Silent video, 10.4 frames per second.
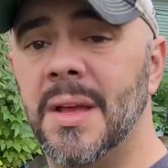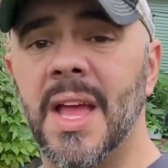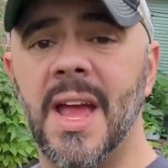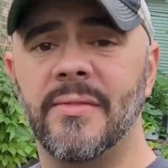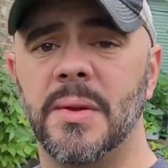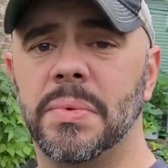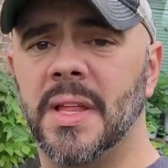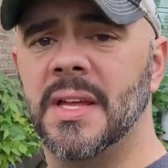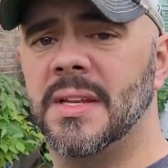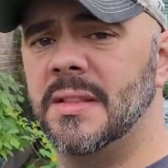Every
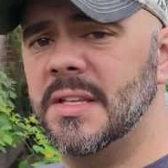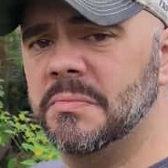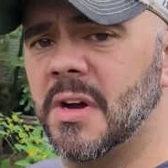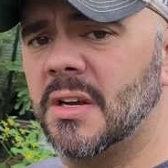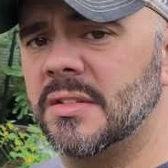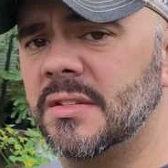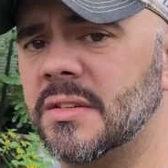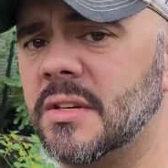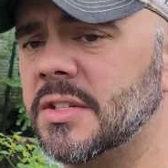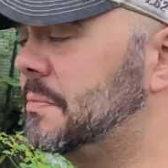plant in these boxes
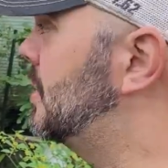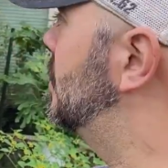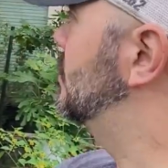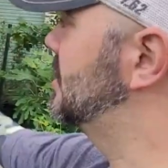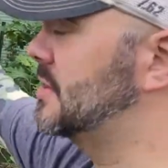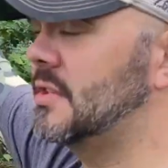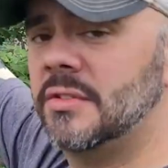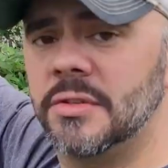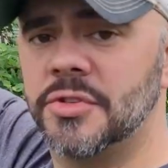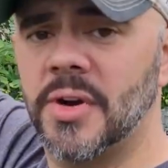are supposed
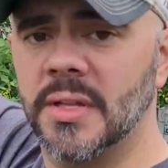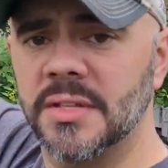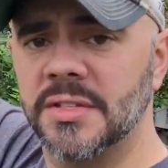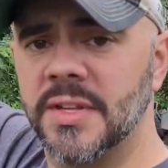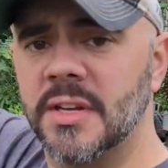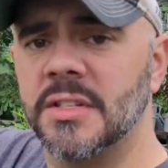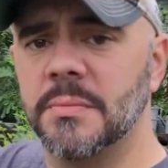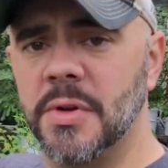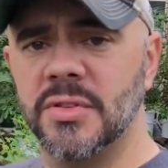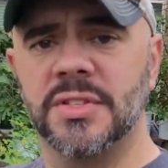to trellis. They are
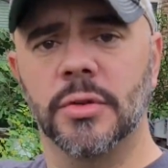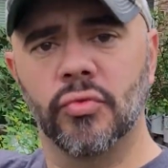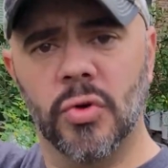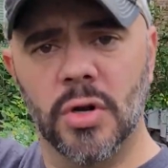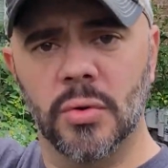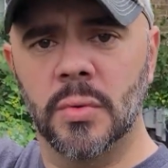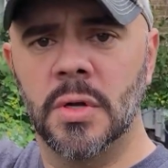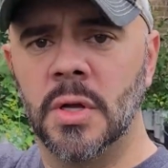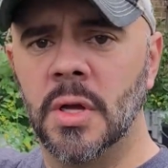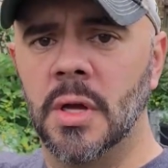supposed to grow
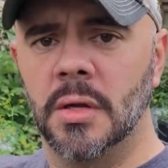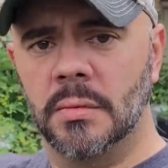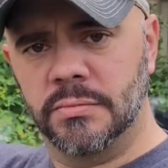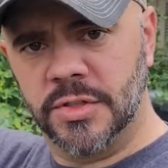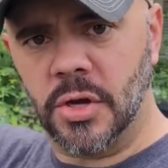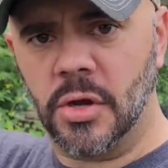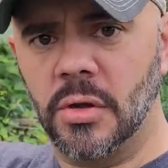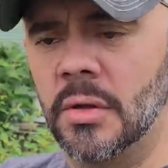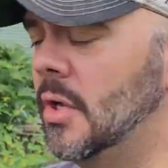tall.